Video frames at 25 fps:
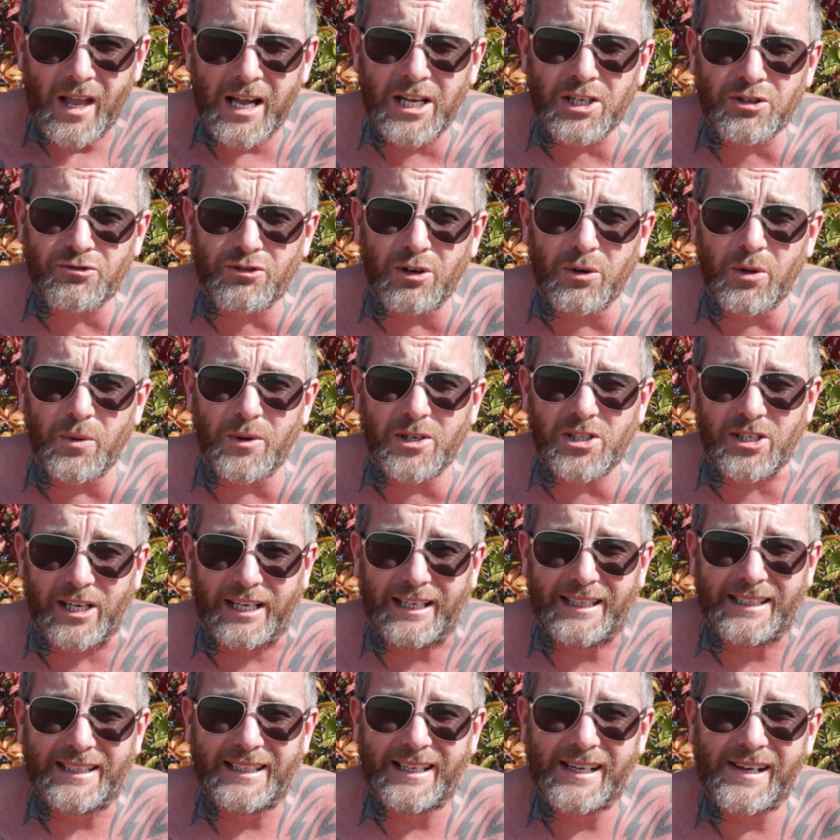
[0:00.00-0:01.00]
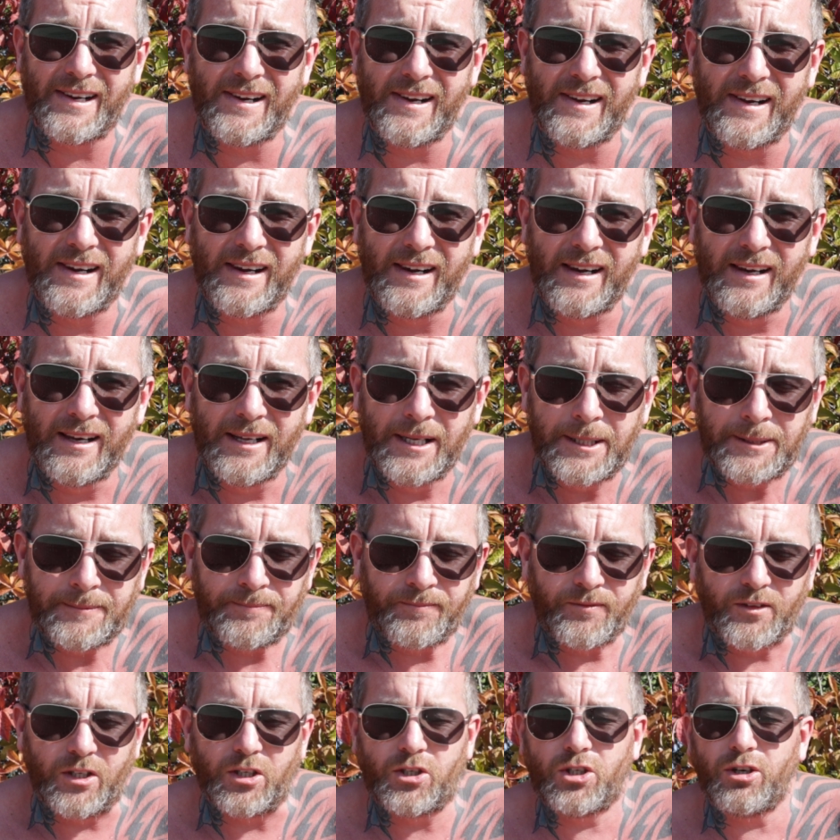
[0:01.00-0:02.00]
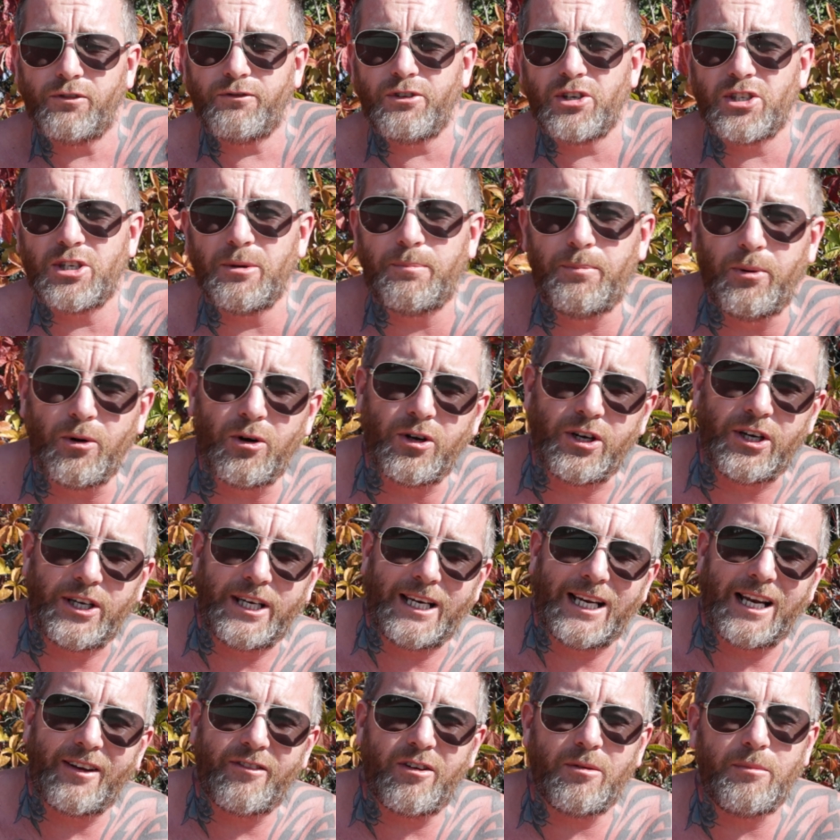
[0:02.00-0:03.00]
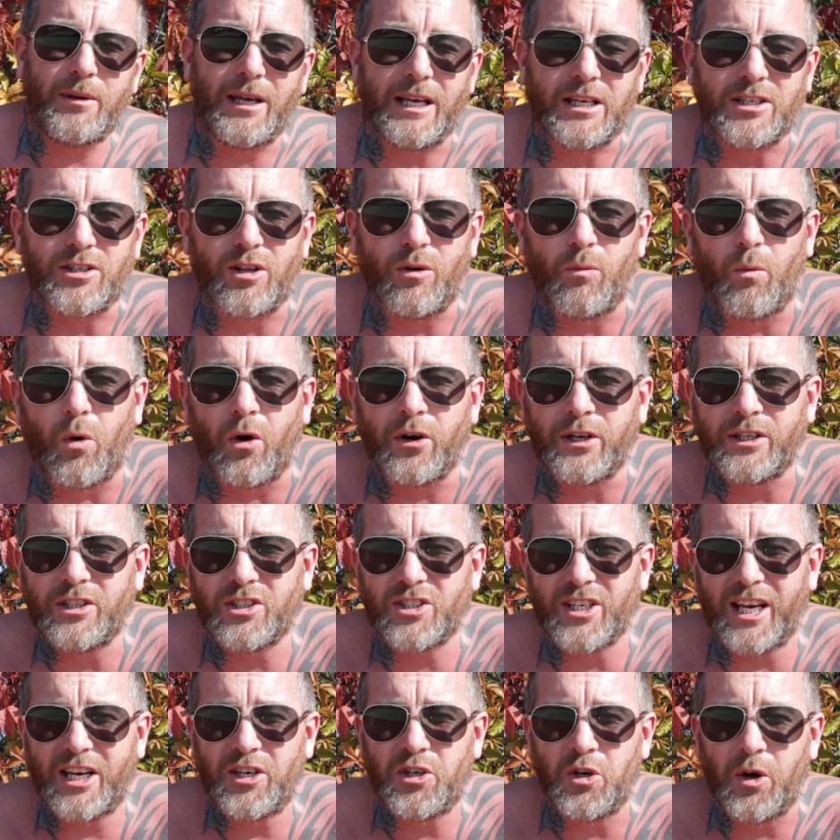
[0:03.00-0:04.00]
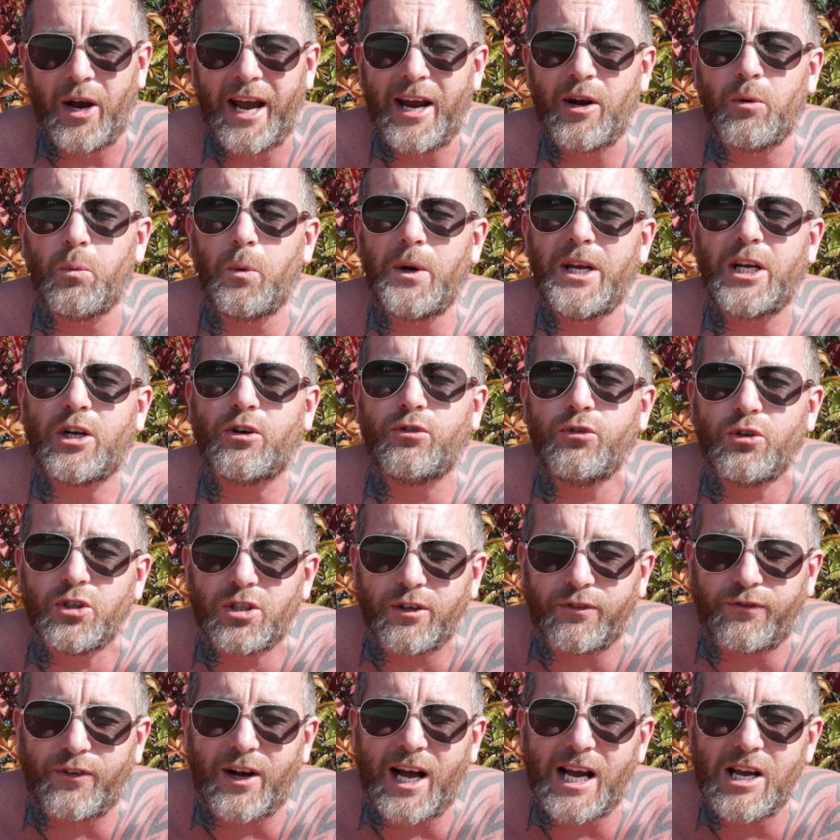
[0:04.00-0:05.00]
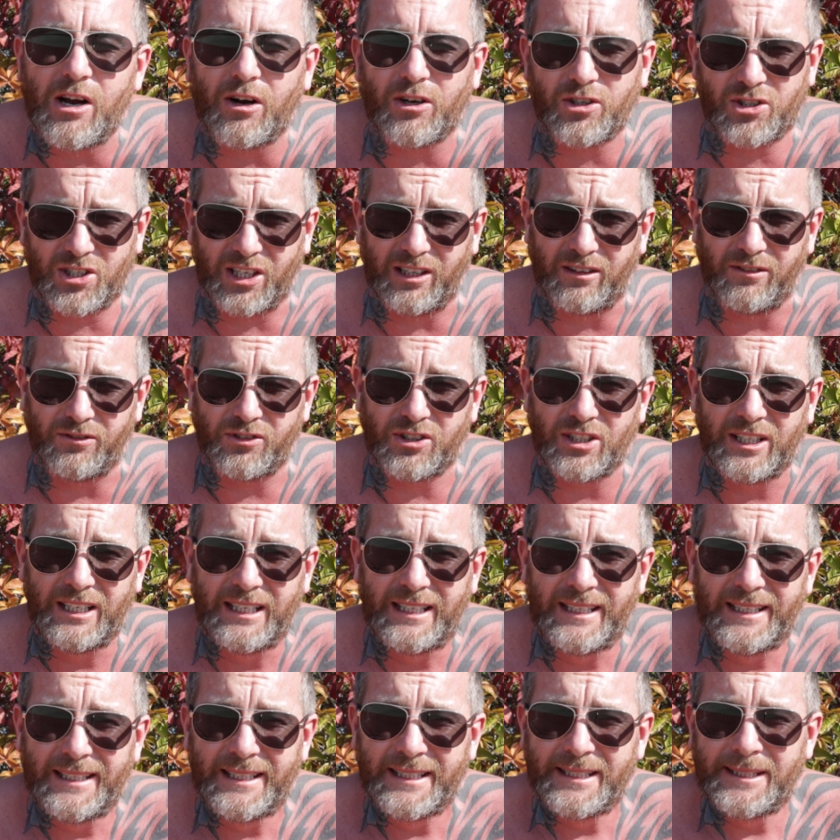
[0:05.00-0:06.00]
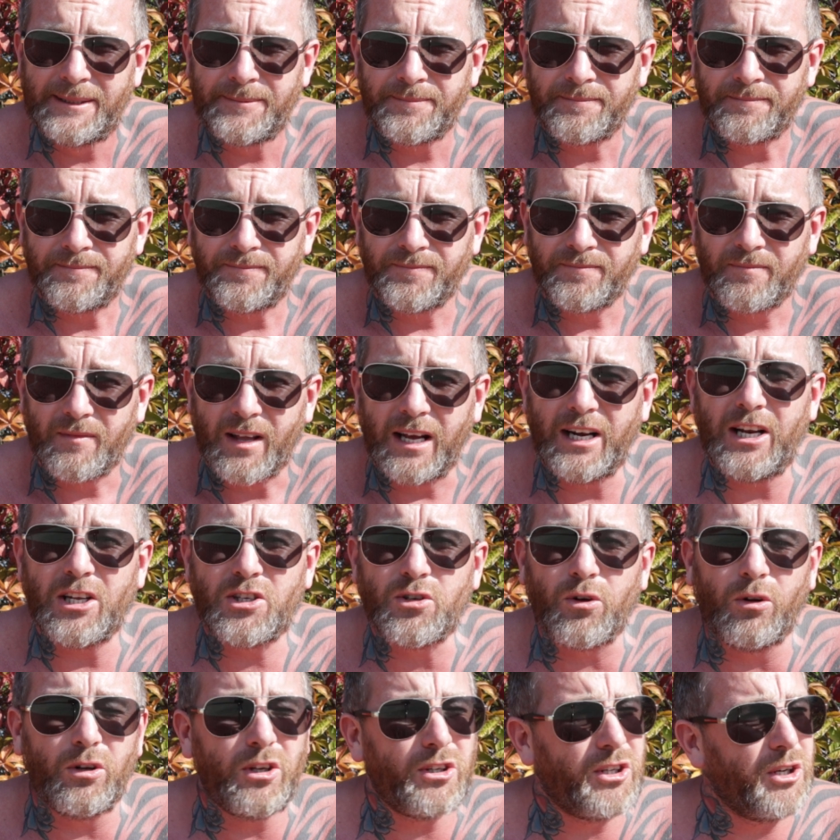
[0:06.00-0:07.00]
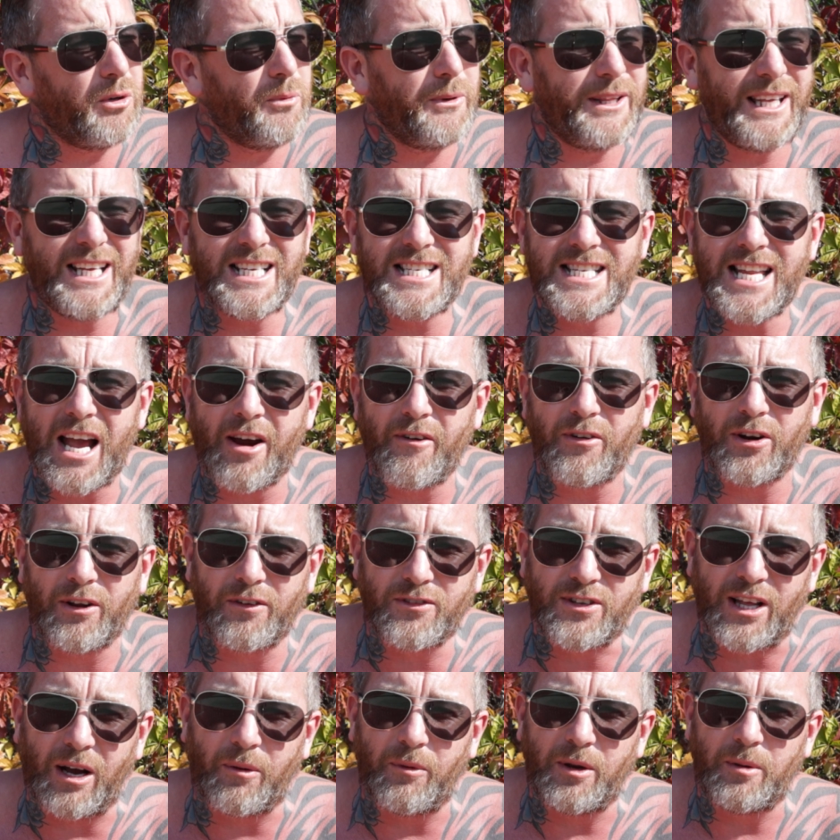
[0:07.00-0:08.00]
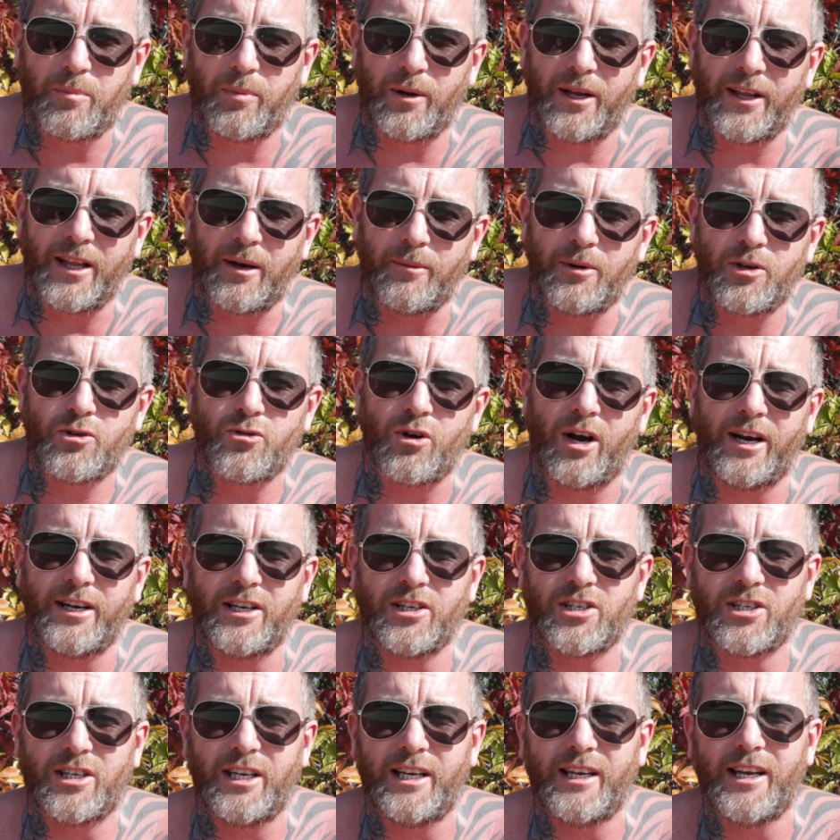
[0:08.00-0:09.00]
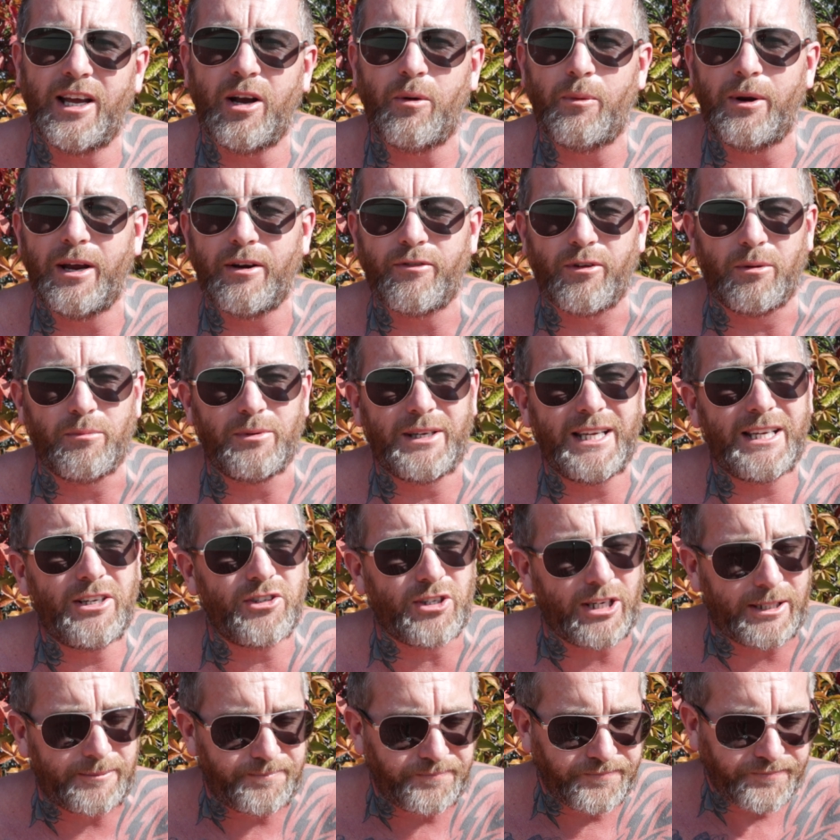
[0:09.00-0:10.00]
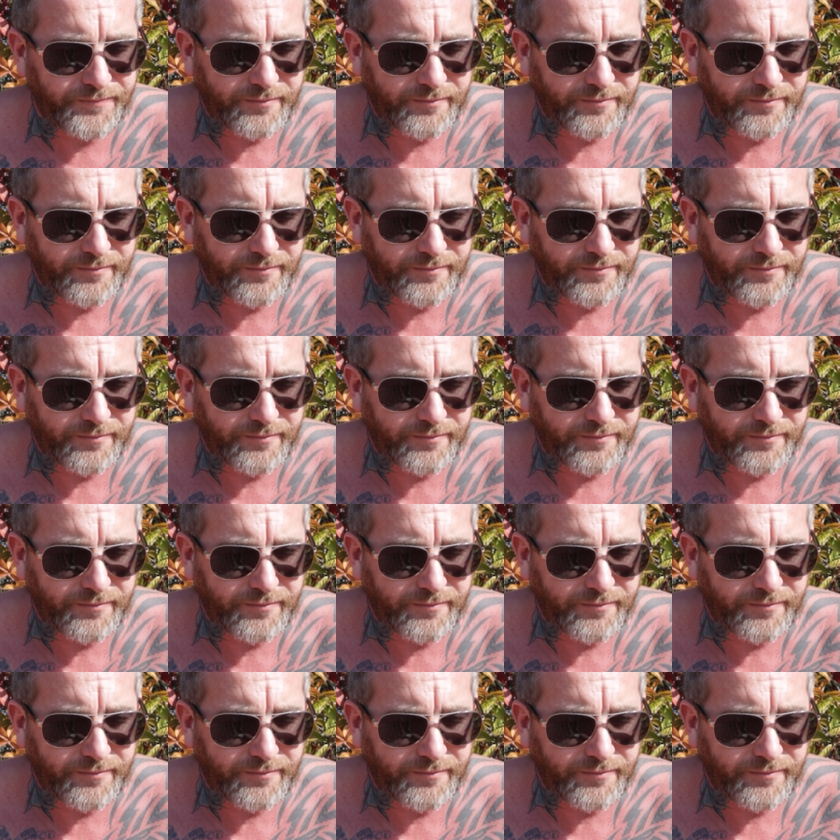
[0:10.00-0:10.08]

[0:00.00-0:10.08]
It's true though, isn't it? The toughest opponent you'll ever meet is the one inside your head. We crucify ourselves. And it's all to do with these narratives that we play, that we try to stay away from danger.